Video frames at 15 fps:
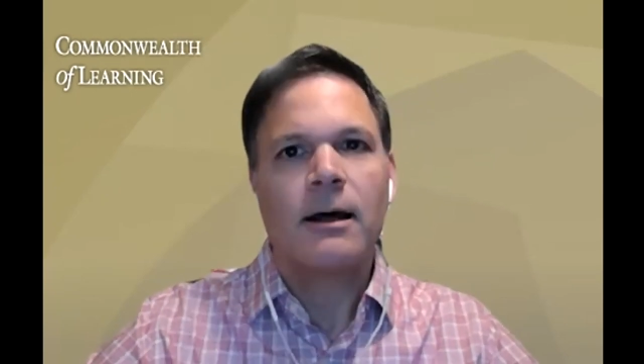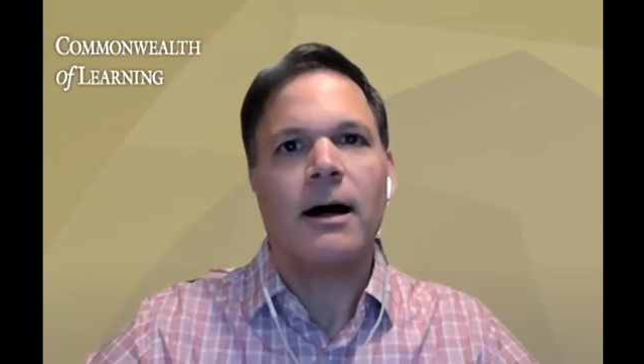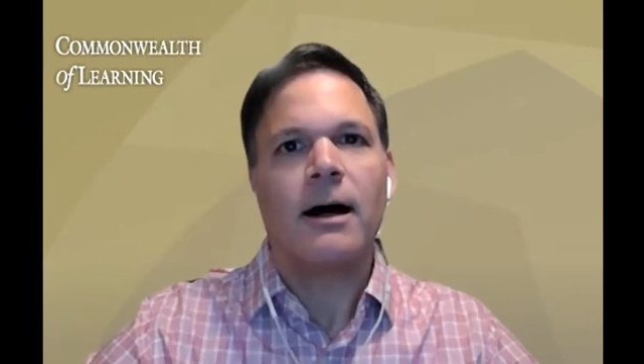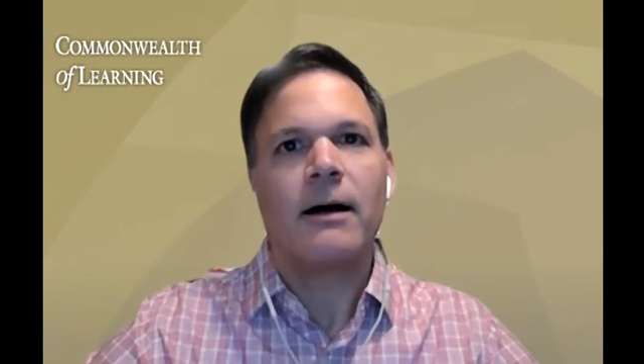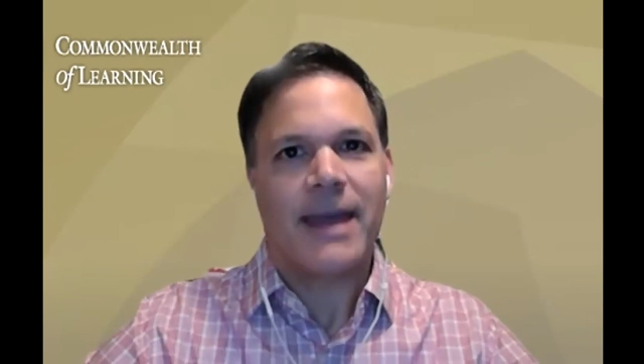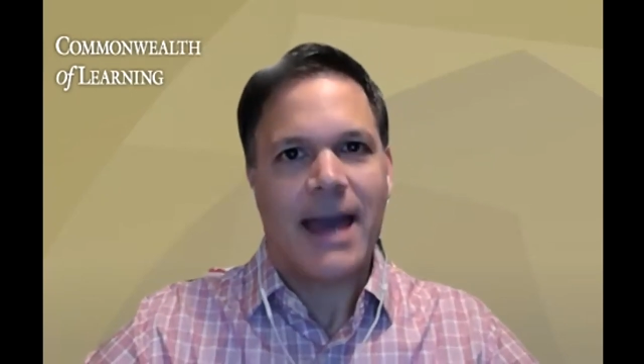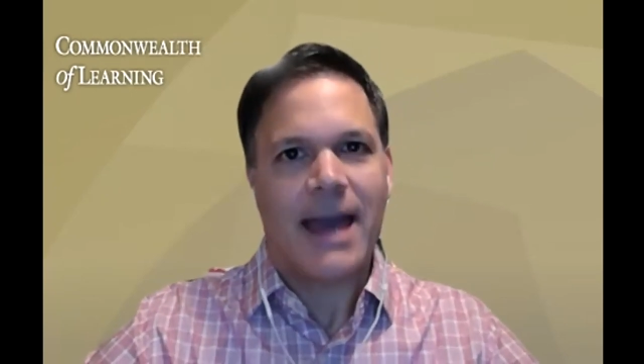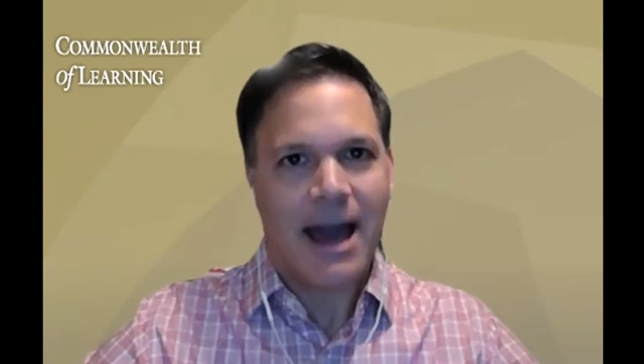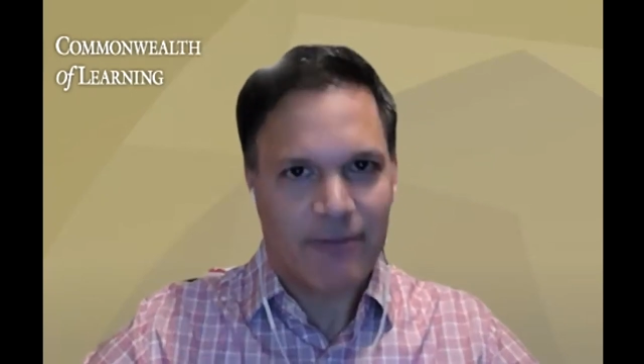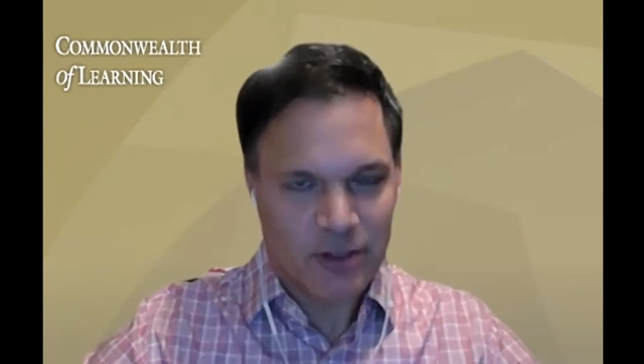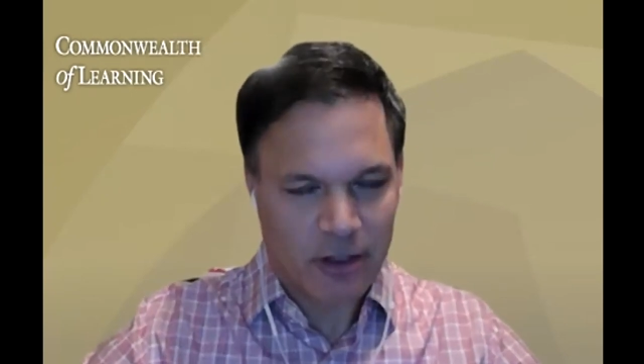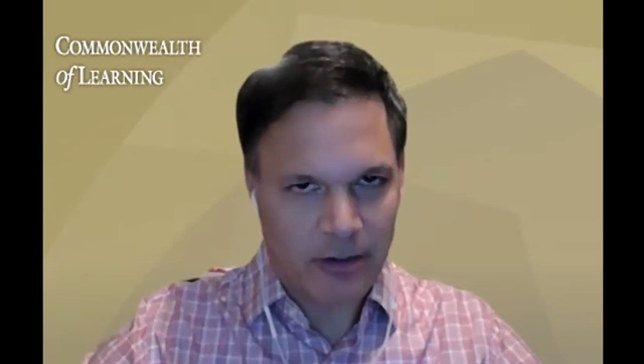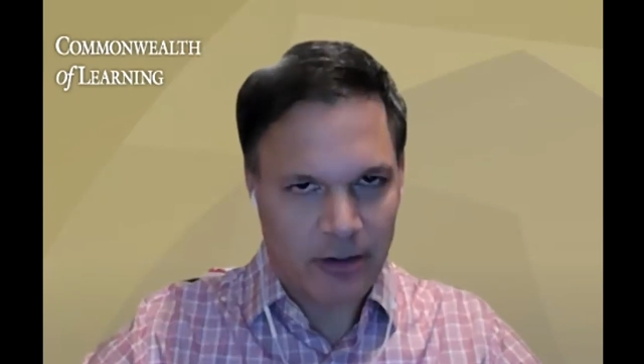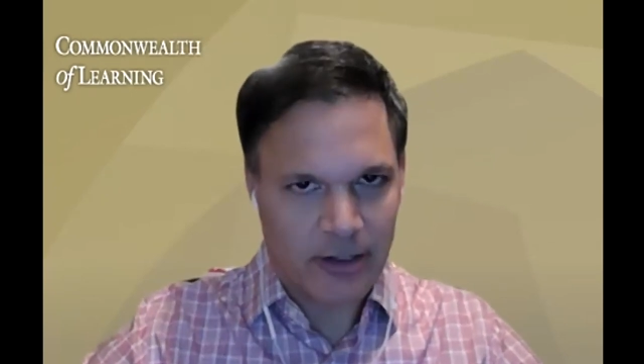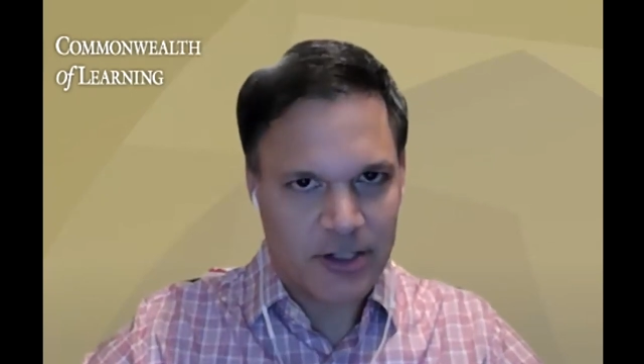The
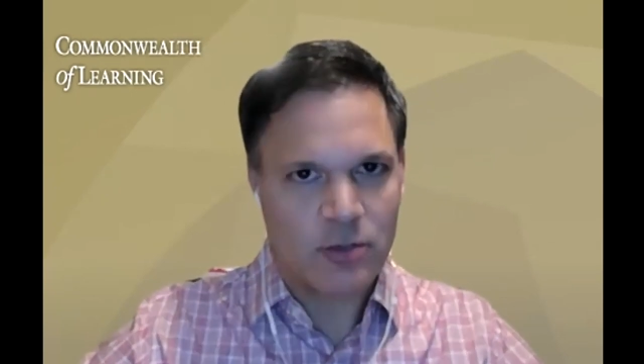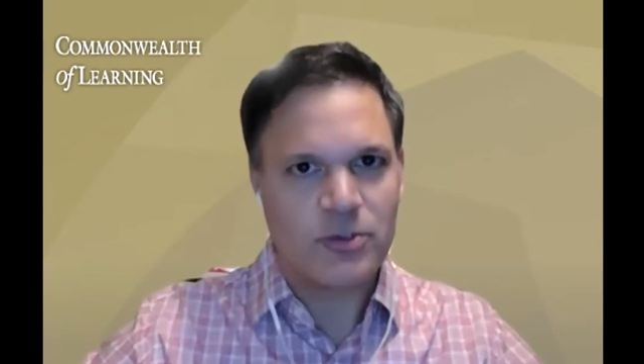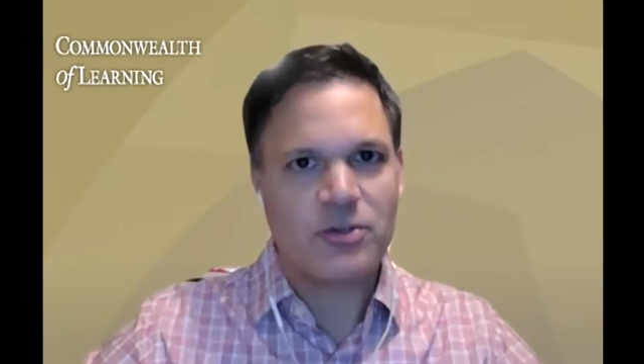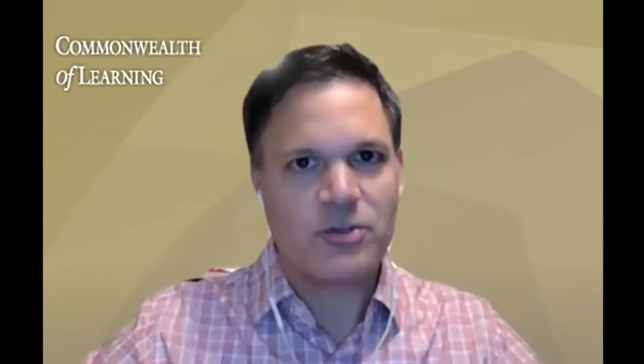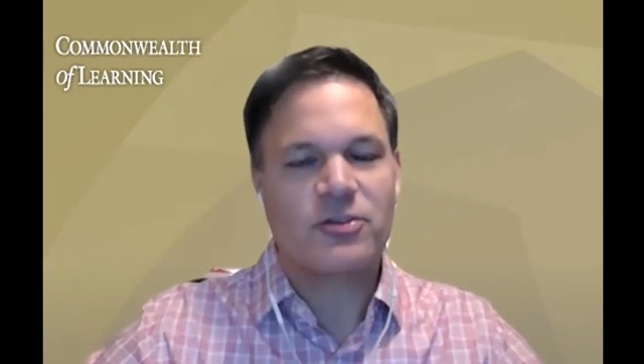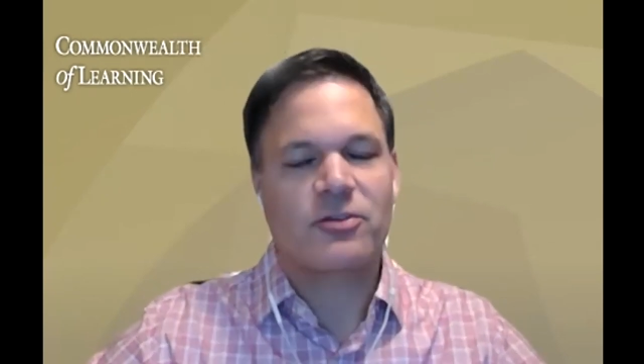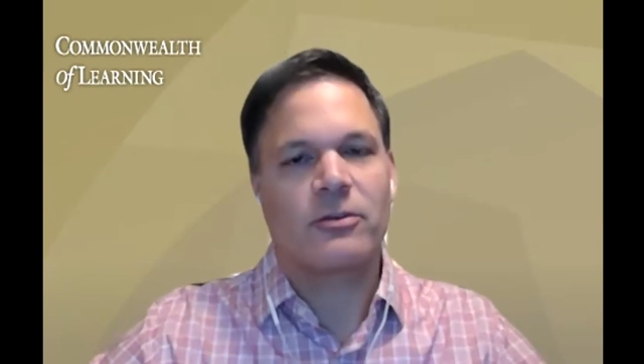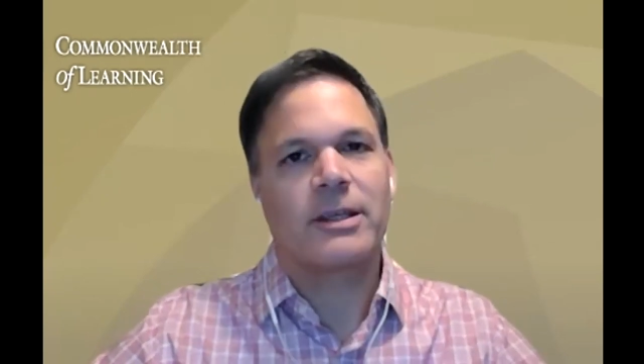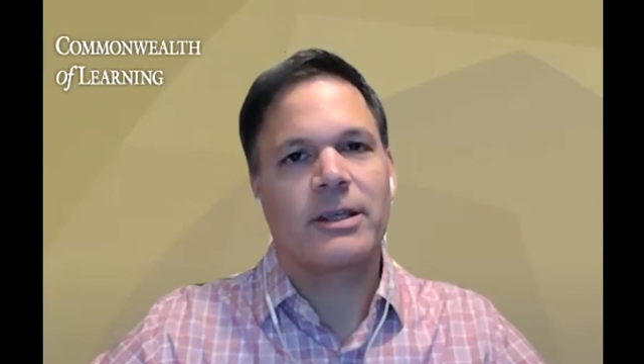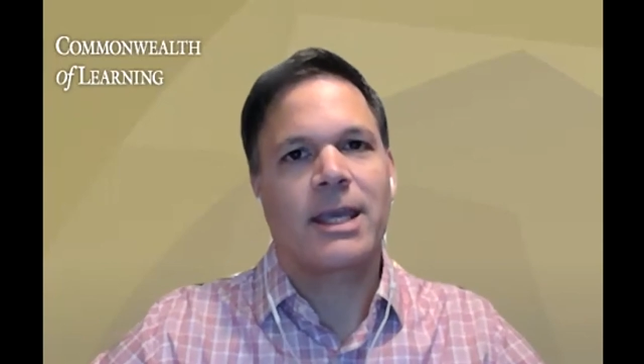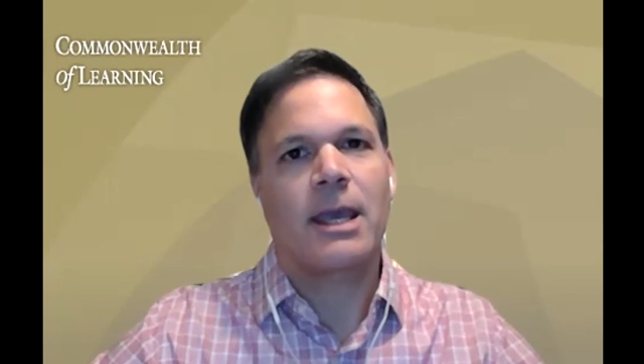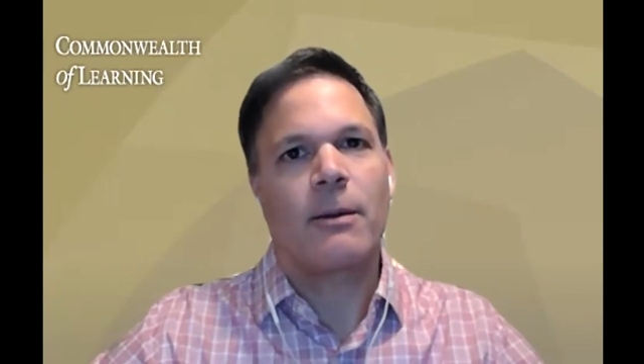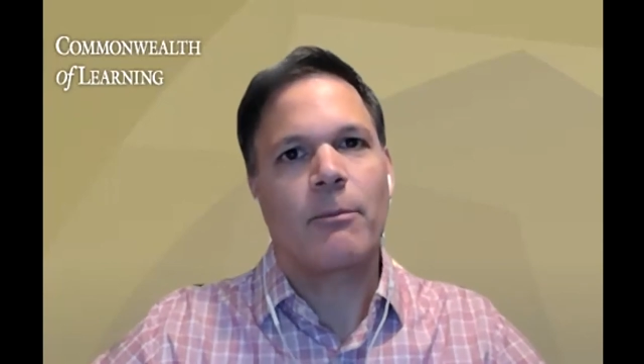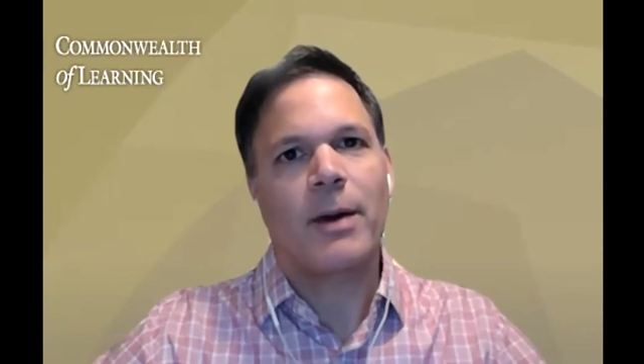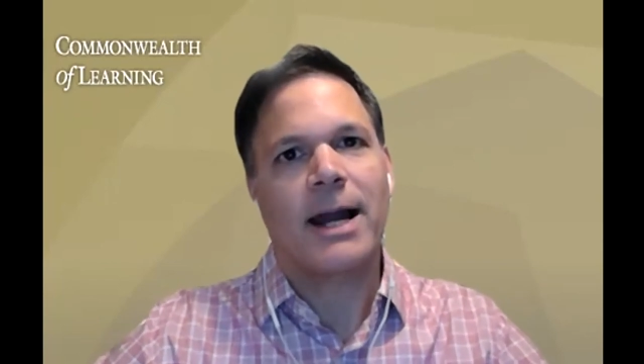avatar issue, which you certainly
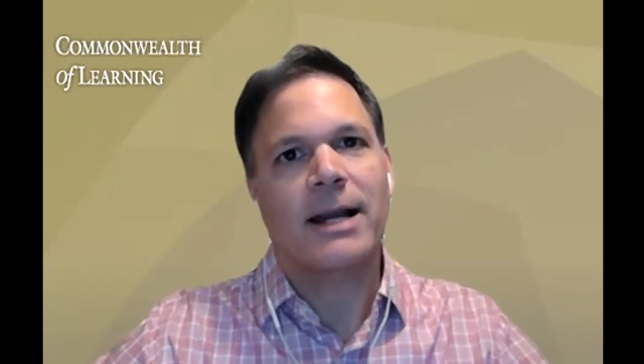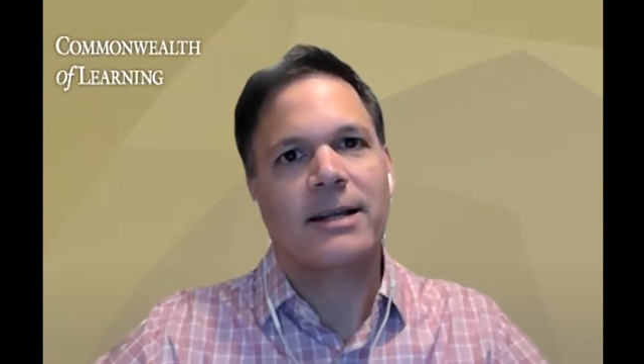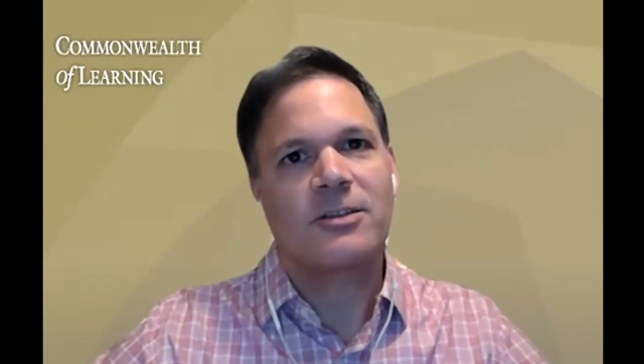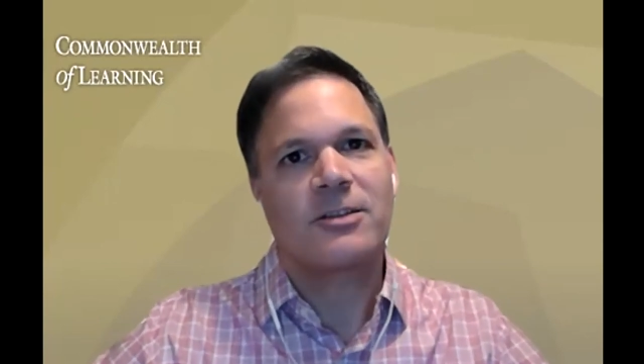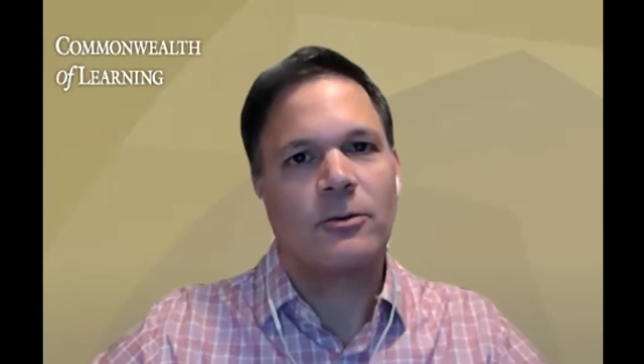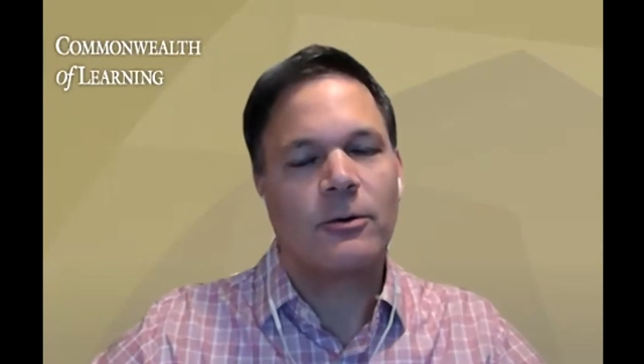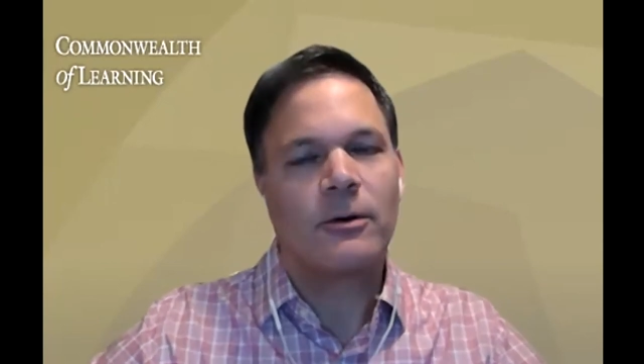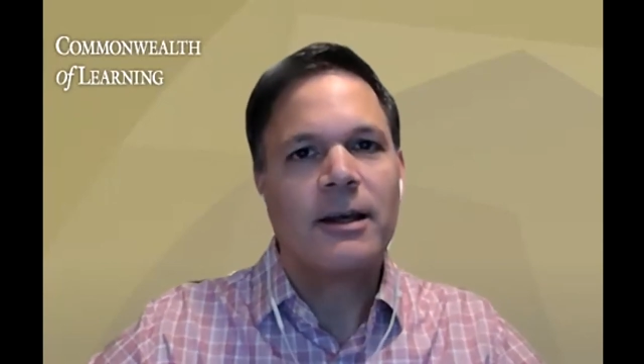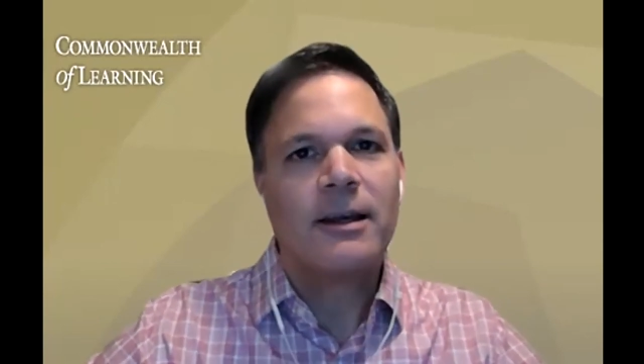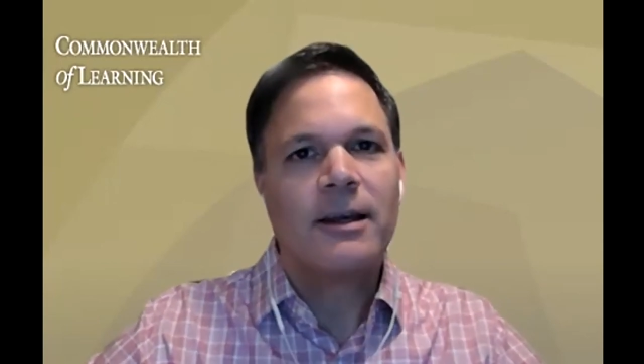came back to,